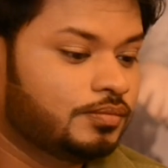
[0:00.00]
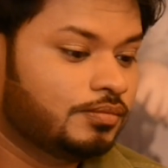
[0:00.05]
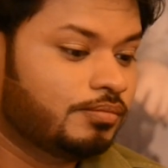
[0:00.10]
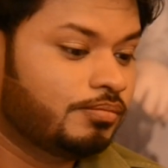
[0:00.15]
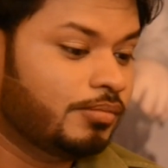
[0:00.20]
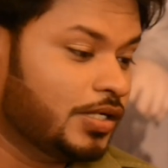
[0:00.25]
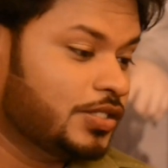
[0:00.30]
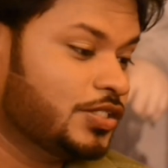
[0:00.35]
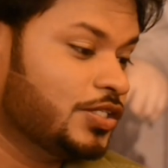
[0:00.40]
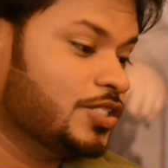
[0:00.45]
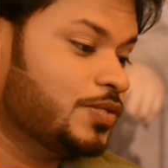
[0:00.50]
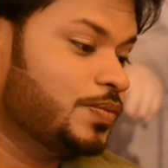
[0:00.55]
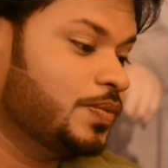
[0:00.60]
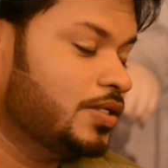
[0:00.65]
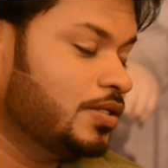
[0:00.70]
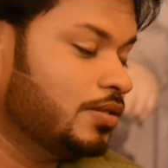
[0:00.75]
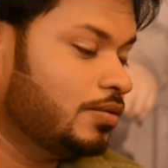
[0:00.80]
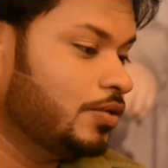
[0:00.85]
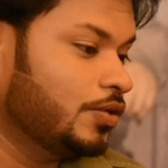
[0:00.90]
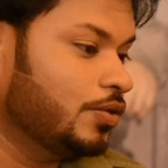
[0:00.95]
much has
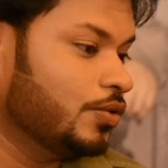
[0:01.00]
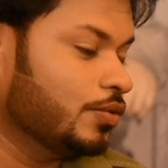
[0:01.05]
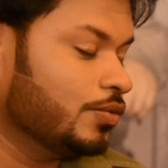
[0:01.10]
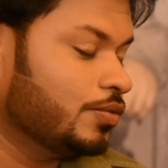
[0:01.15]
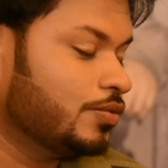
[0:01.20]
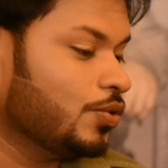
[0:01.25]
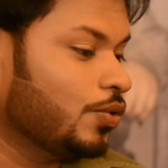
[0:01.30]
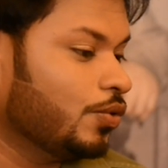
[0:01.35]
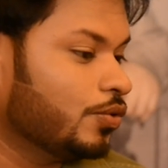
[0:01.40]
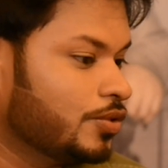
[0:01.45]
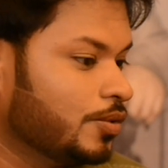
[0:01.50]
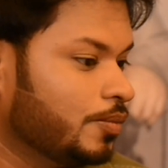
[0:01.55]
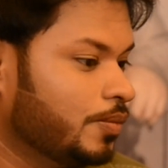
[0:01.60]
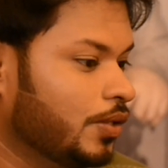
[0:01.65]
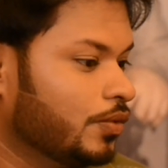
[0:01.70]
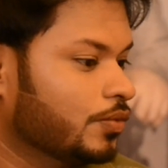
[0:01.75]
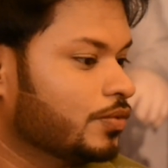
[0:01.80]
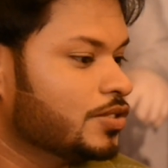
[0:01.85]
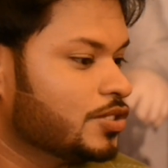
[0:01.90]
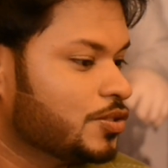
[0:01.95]
been you know talked
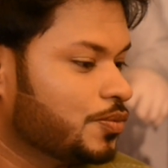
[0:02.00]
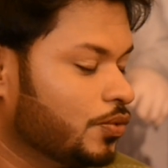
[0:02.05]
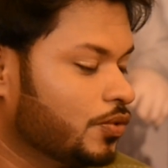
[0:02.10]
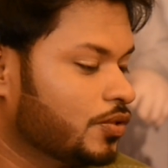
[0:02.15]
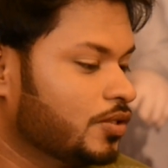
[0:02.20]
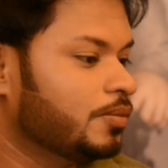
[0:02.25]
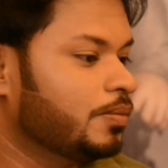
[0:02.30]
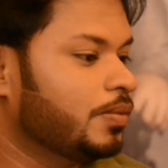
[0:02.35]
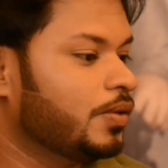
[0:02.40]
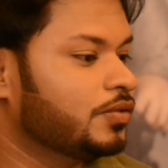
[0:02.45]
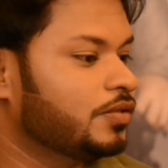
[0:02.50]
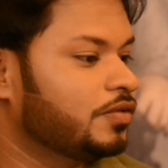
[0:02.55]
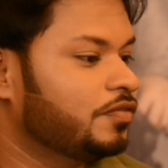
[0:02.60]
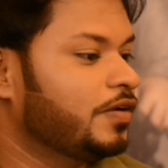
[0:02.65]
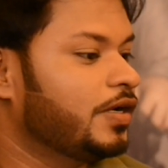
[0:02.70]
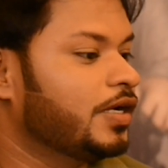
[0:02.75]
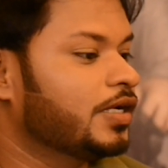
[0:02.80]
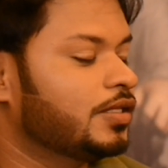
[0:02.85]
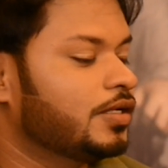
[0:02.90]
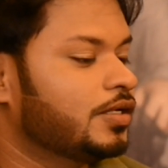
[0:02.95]
about and spoken about the
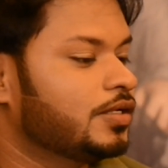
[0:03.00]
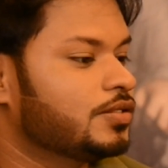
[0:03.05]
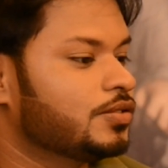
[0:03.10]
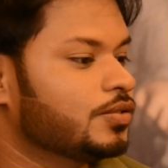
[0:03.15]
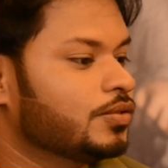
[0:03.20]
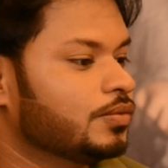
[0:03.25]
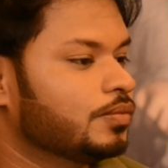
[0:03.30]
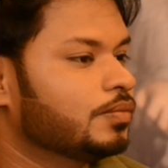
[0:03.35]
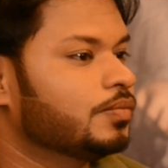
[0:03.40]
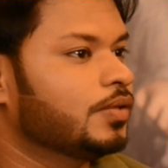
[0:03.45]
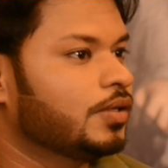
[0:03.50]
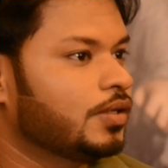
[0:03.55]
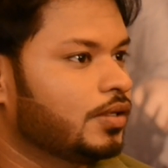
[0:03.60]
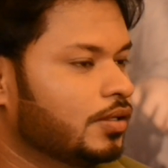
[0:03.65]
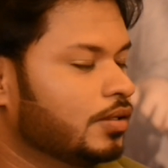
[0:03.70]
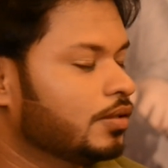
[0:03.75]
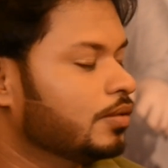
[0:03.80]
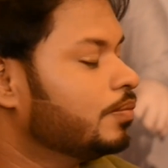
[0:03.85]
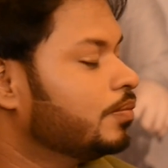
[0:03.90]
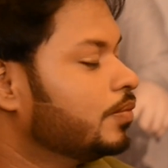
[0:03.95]
fact that you know
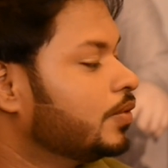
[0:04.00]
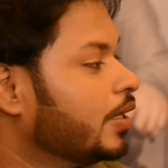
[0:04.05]
uh,